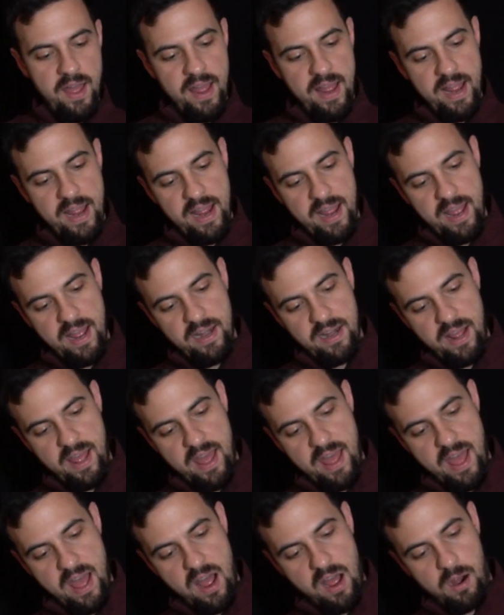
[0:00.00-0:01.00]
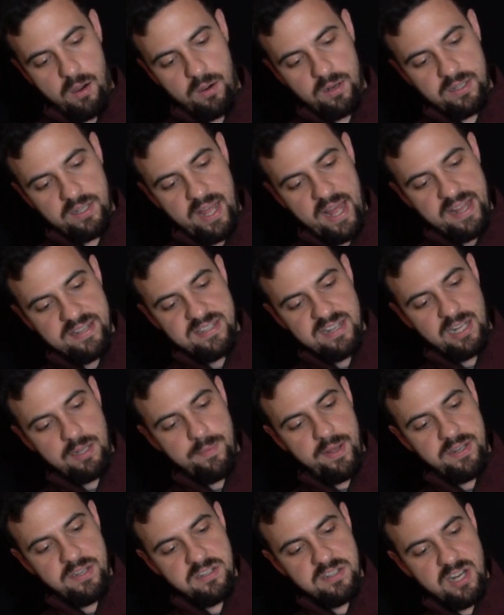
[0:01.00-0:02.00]
and Our last
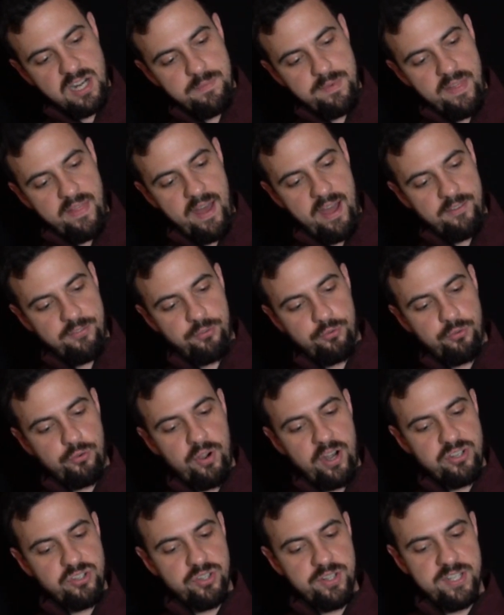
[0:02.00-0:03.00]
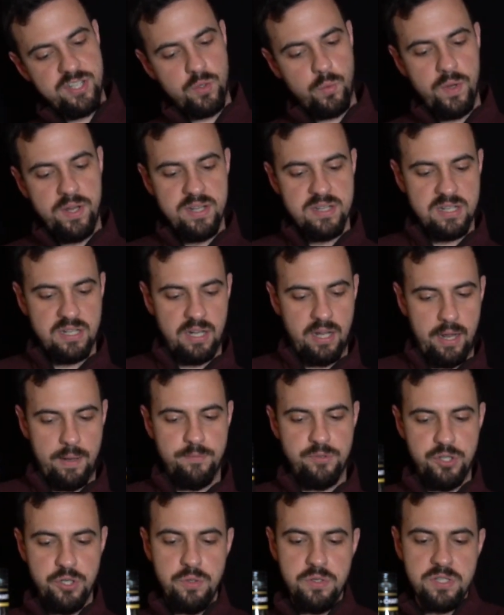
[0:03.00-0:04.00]
element is going to be that freshly squeezed
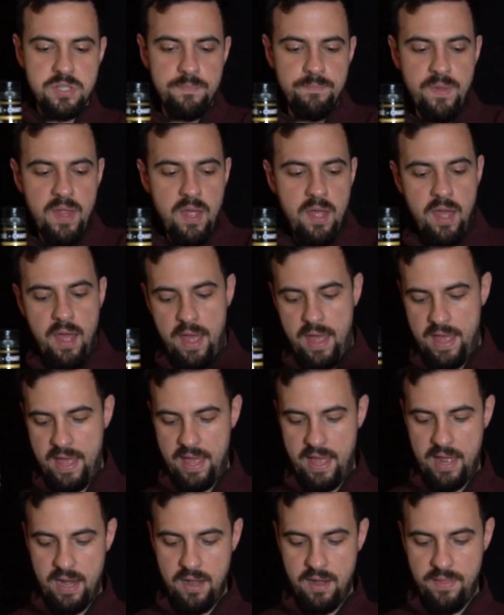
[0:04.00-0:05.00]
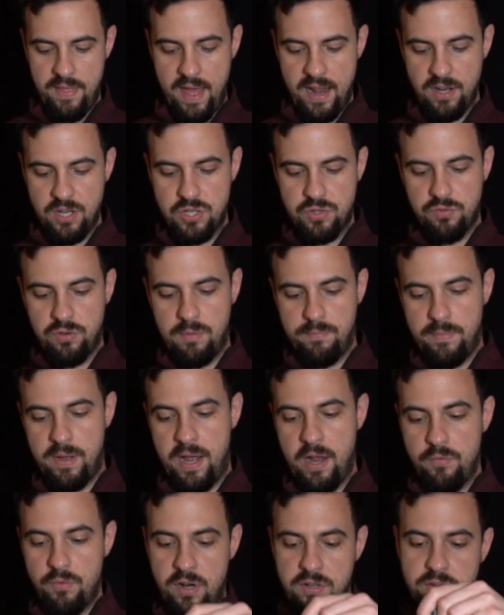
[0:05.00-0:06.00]
lime juice, and that is from
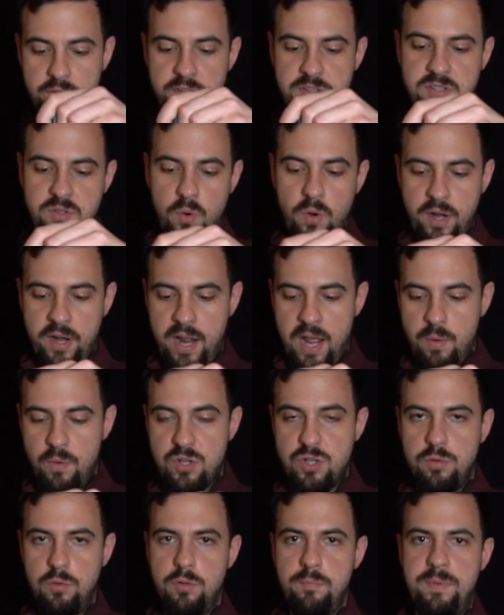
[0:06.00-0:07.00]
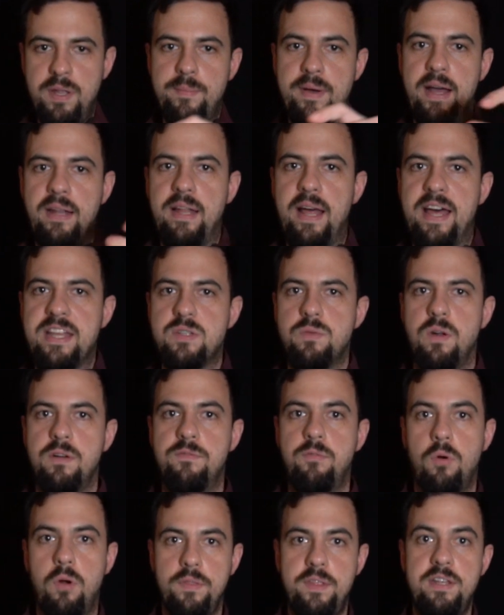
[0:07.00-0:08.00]
my run to the store today, which will be my last one
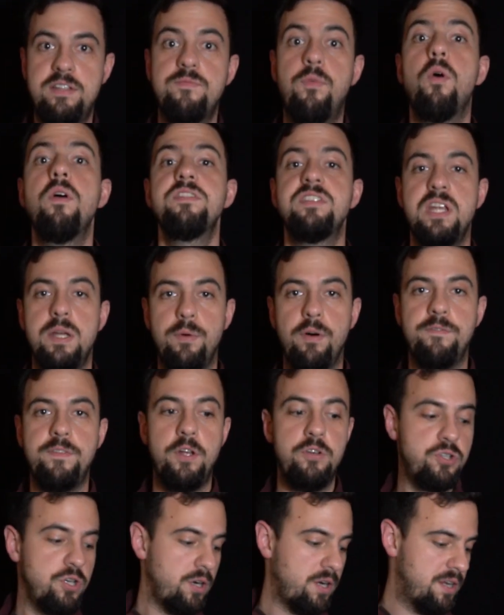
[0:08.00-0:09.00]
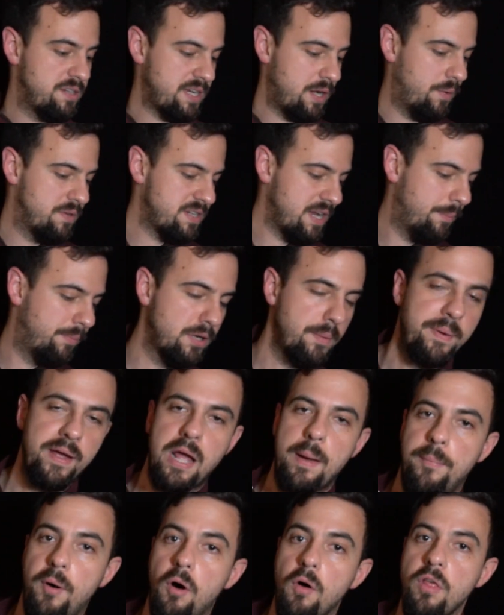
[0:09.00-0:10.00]
for the foreseeable future, because I was able to pick
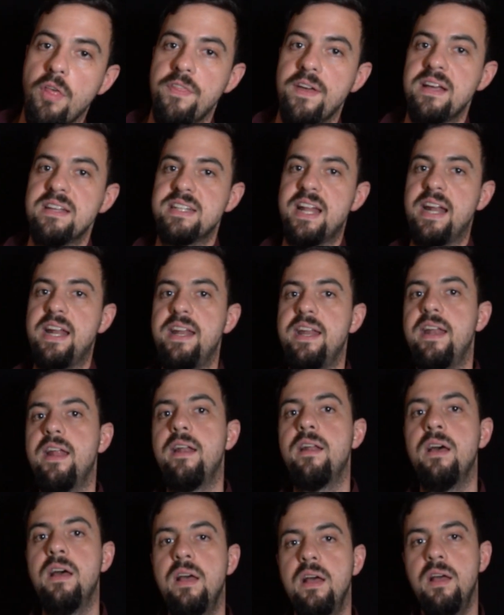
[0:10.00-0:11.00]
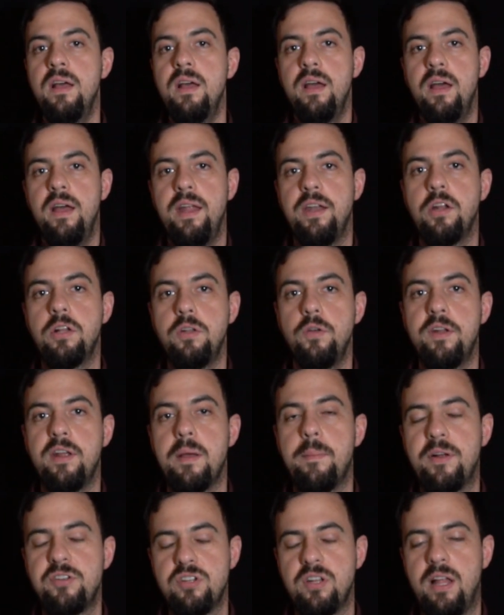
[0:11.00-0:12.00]
up all the things that I needed, including
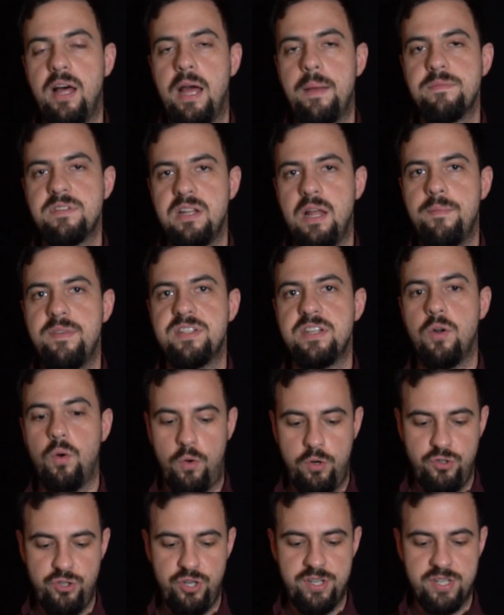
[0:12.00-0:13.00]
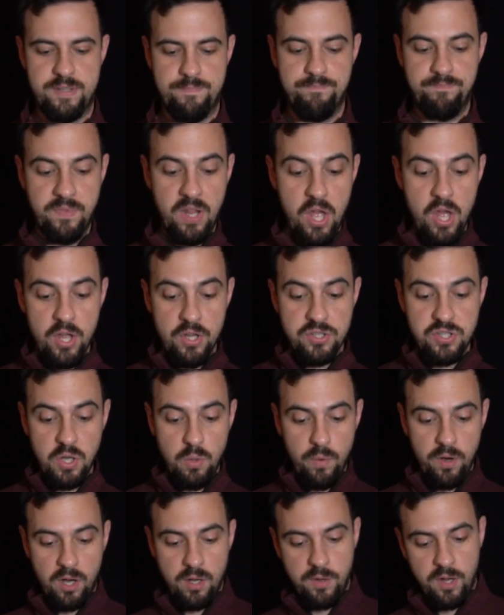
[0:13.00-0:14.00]
a bunch of limes, lemons, and oranges. So
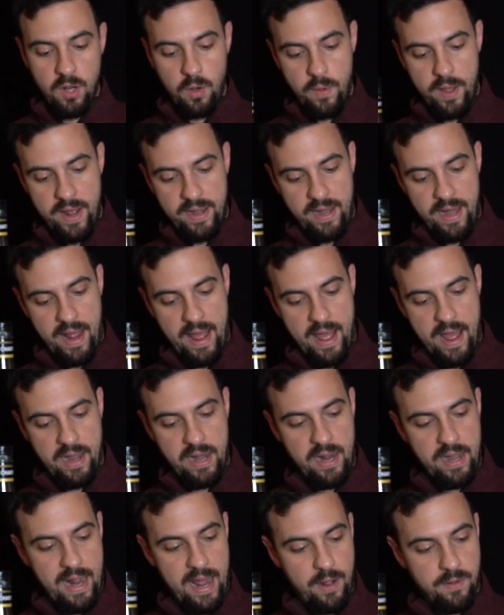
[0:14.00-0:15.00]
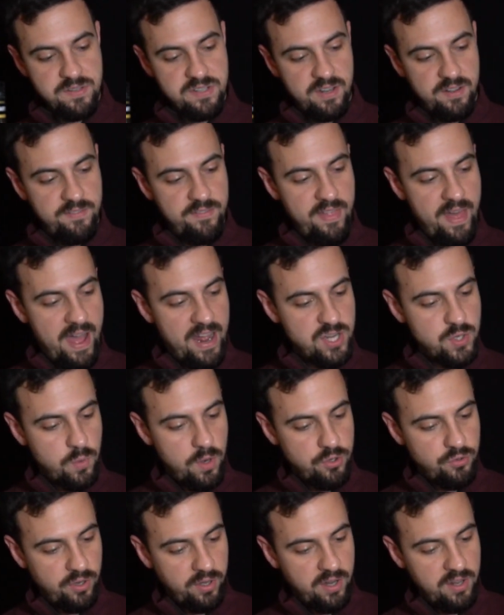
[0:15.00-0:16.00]
we're going to go ahead and add an ounce of that to
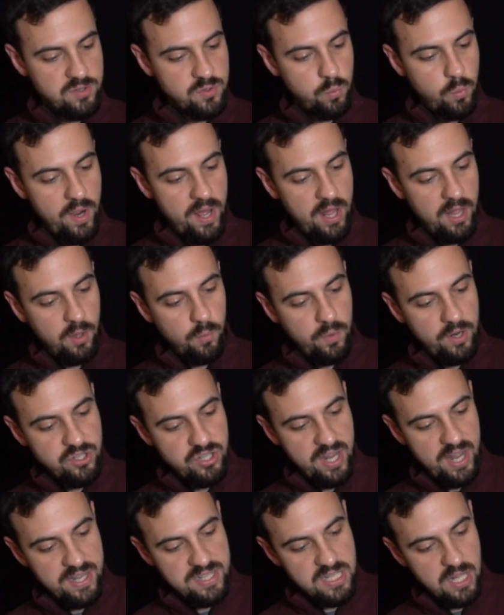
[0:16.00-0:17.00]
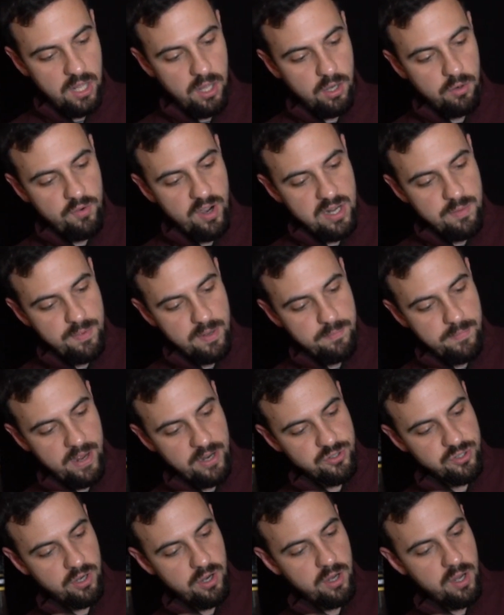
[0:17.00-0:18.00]
our drink as well, which has already been
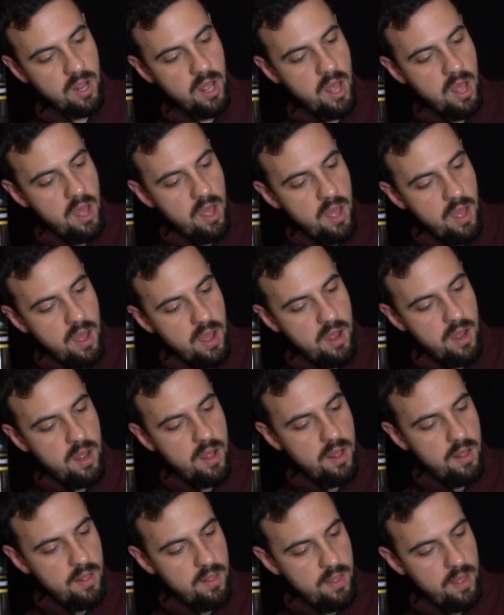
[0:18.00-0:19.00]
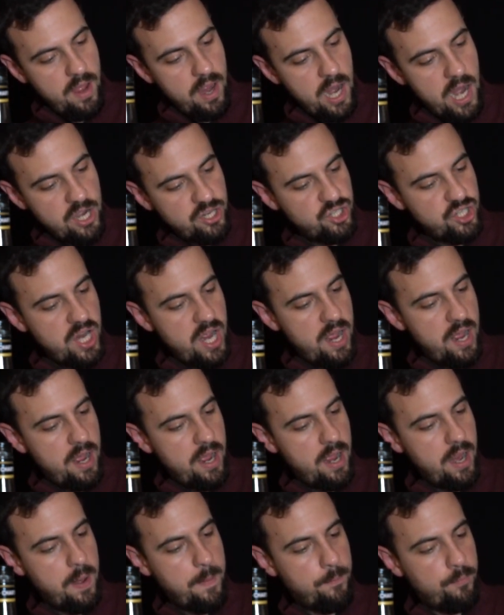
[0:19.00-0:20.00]
measured.
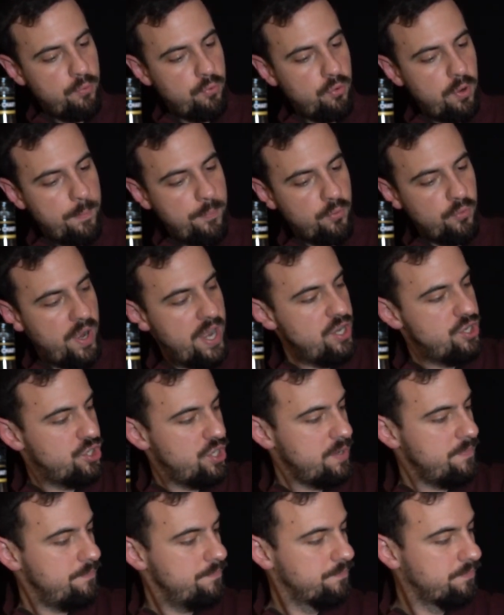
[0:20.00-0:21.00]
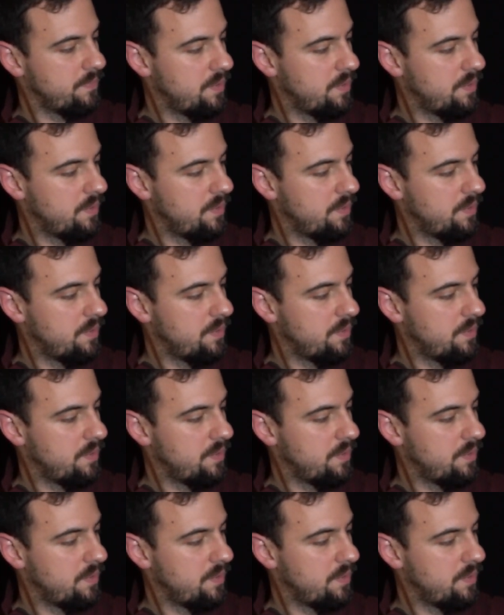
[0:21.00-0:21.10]
Hashtag preparation